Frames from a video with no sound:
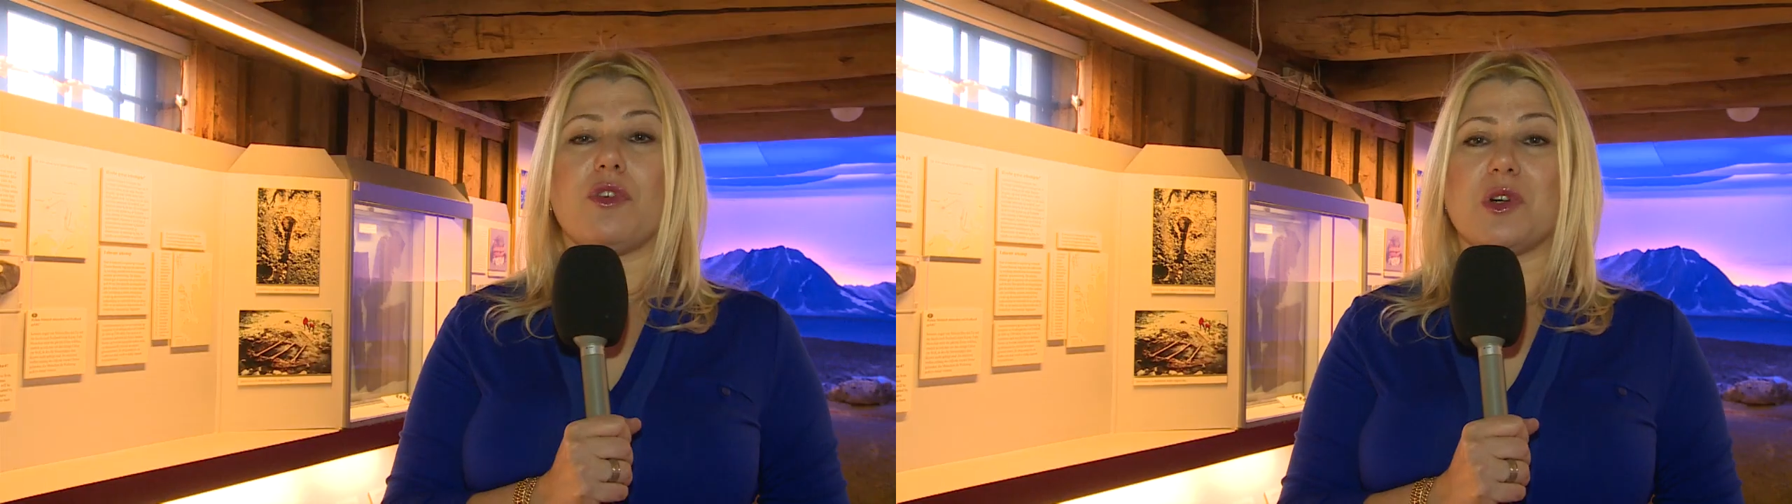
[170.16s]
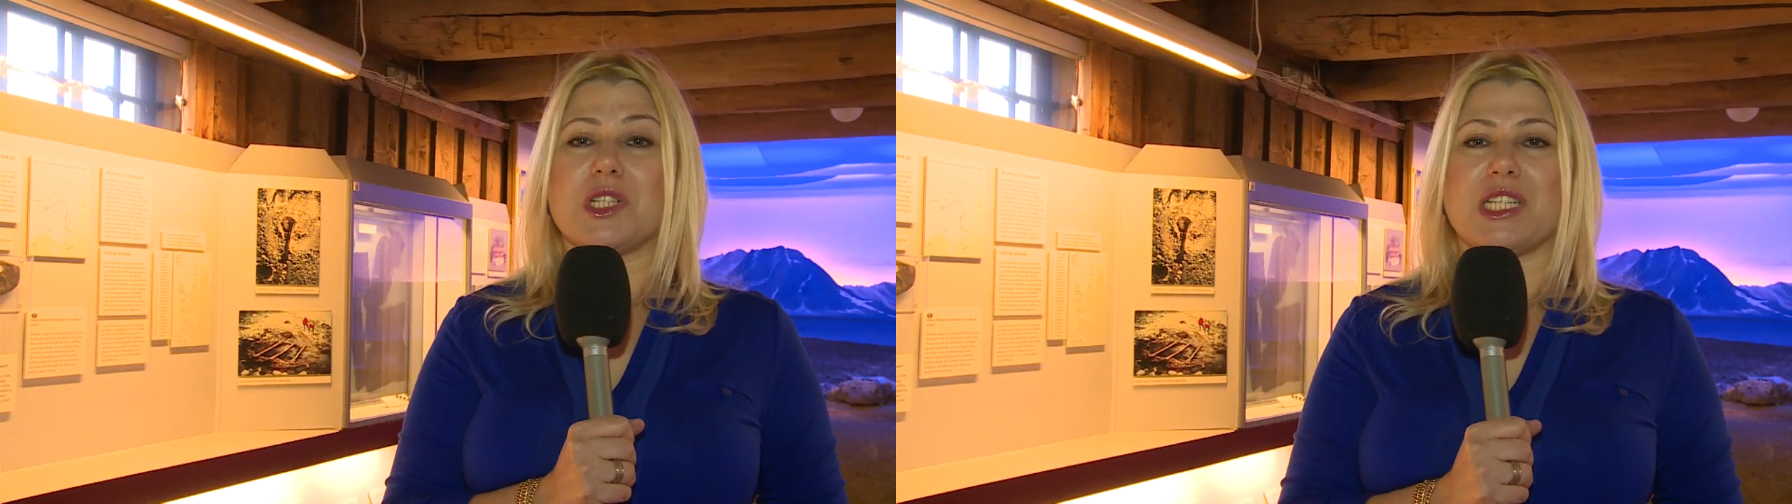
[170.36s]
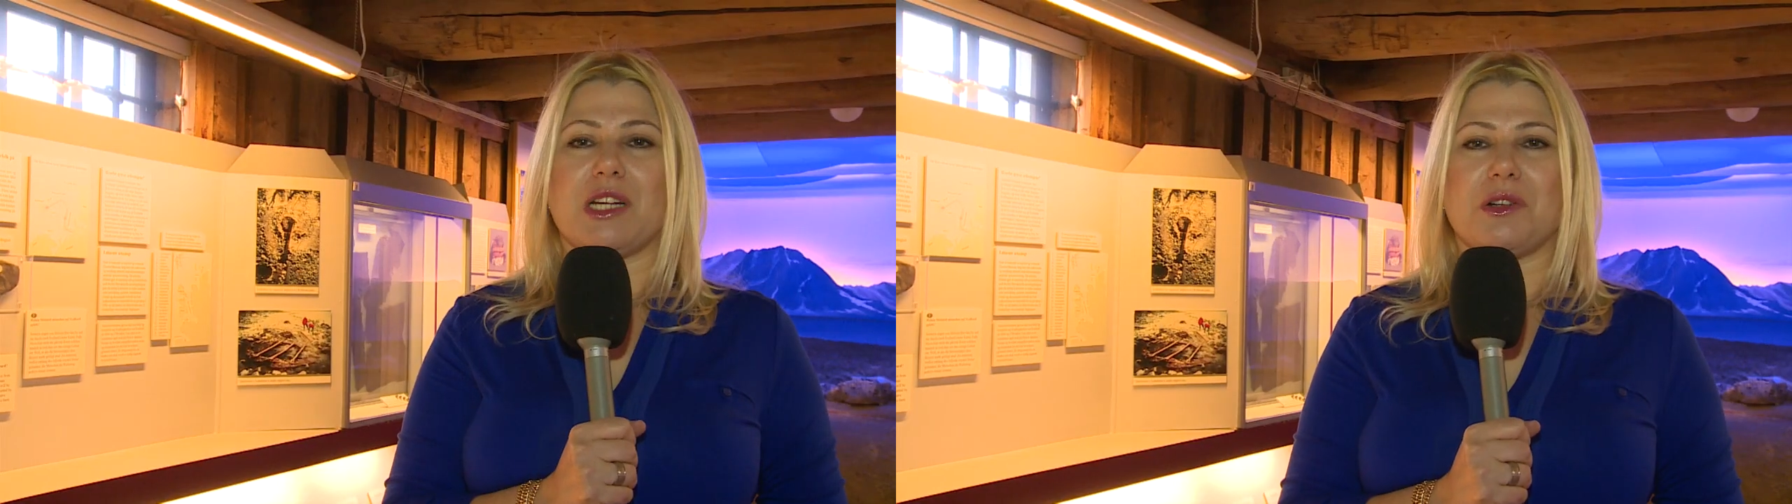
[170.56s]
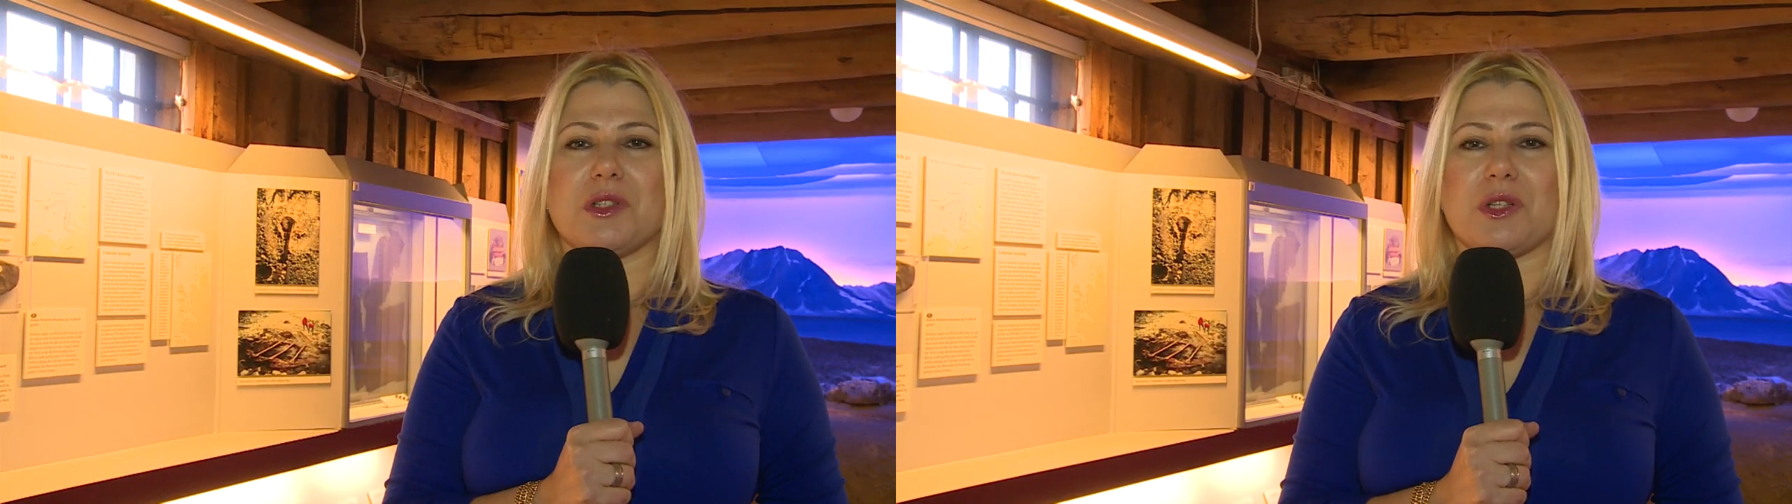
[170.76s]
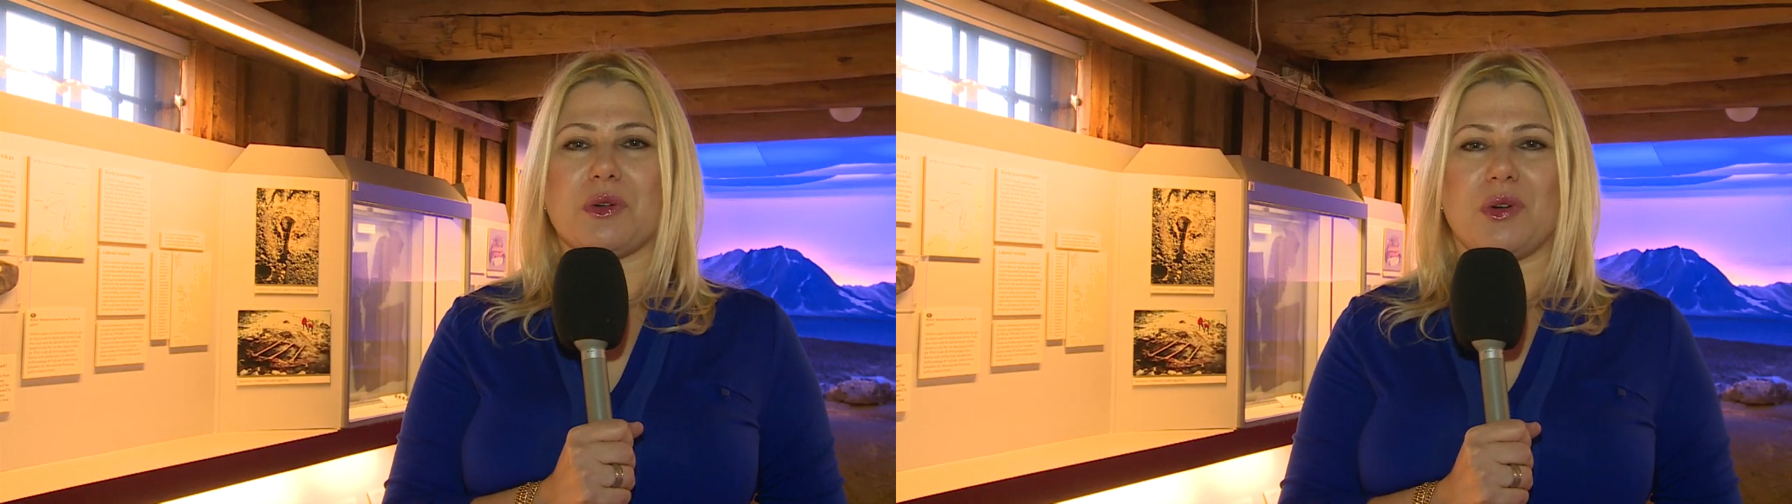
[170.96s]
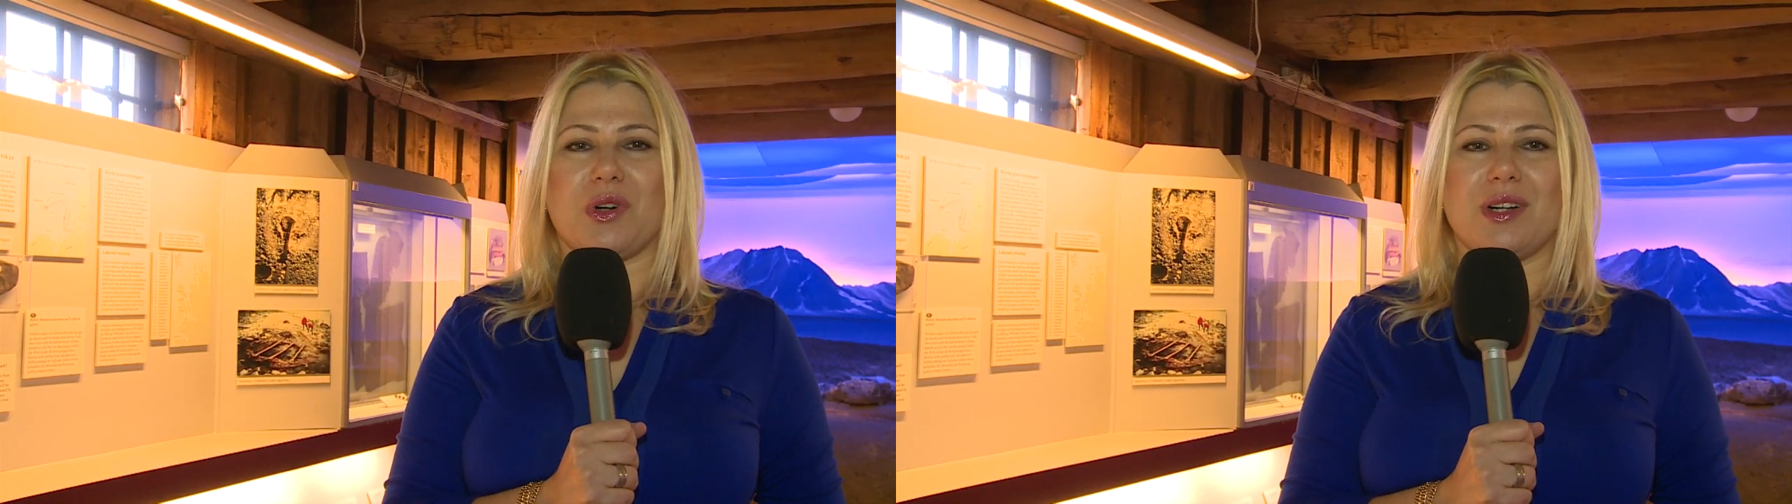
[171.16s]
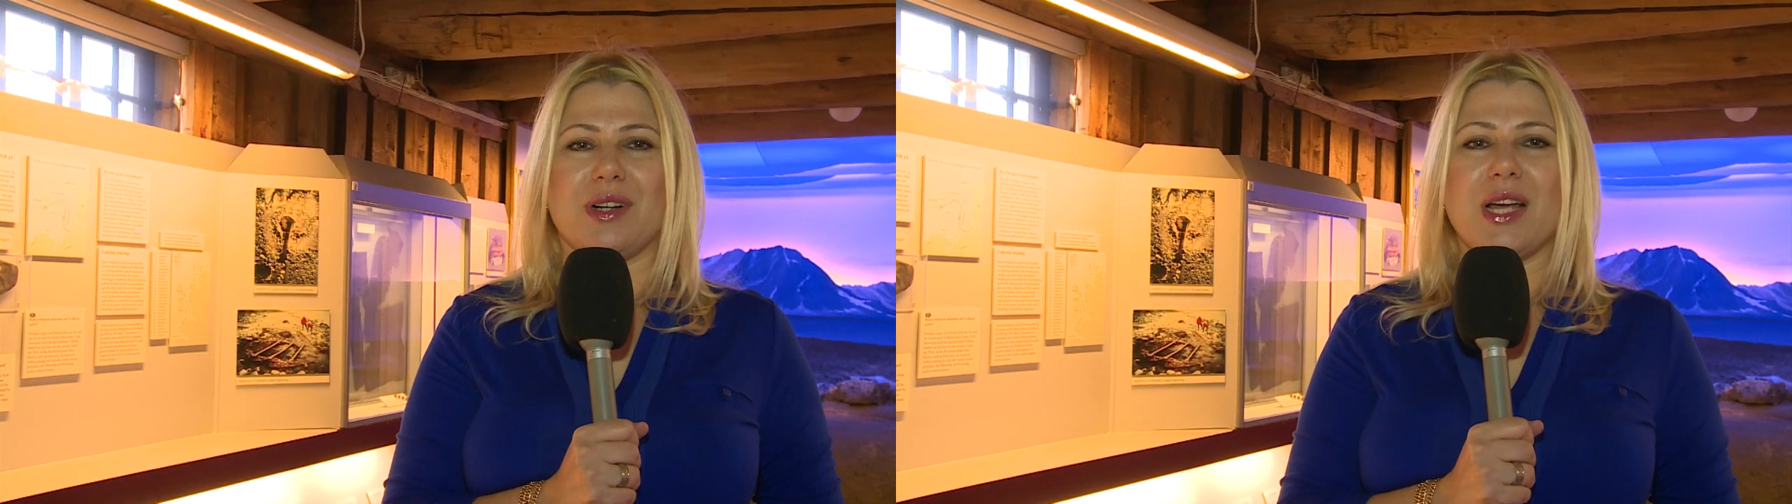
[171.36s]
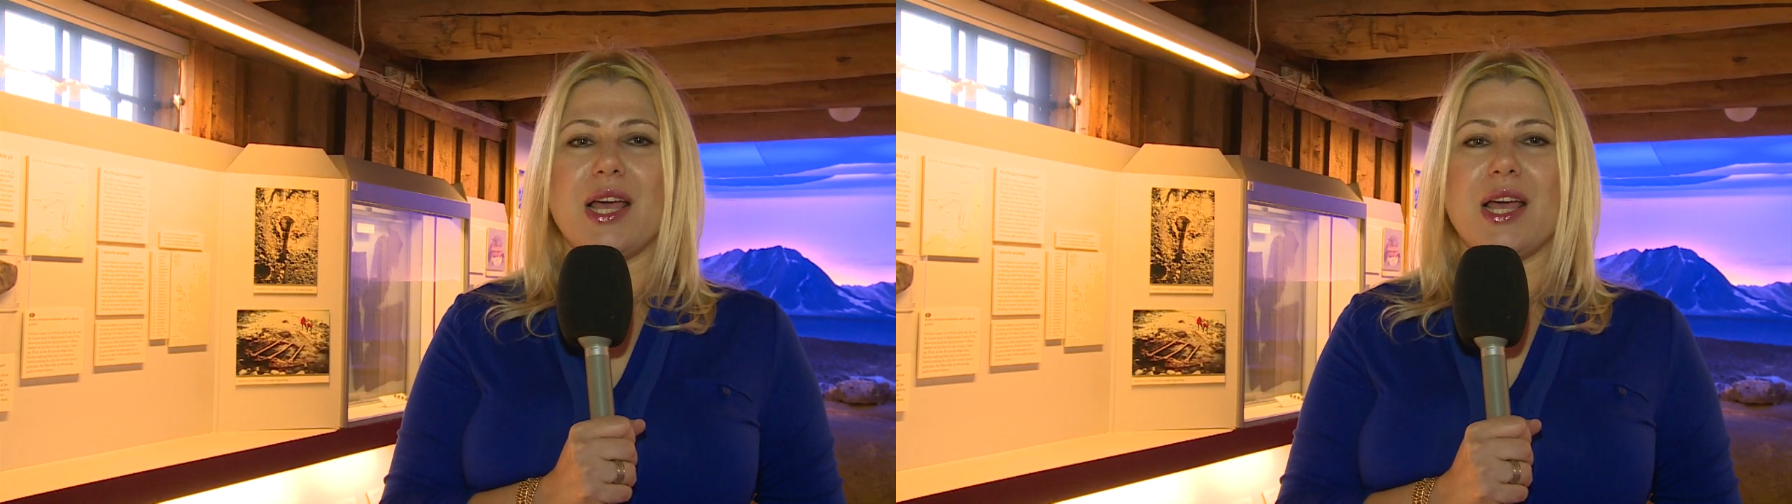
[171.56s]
4-0 score,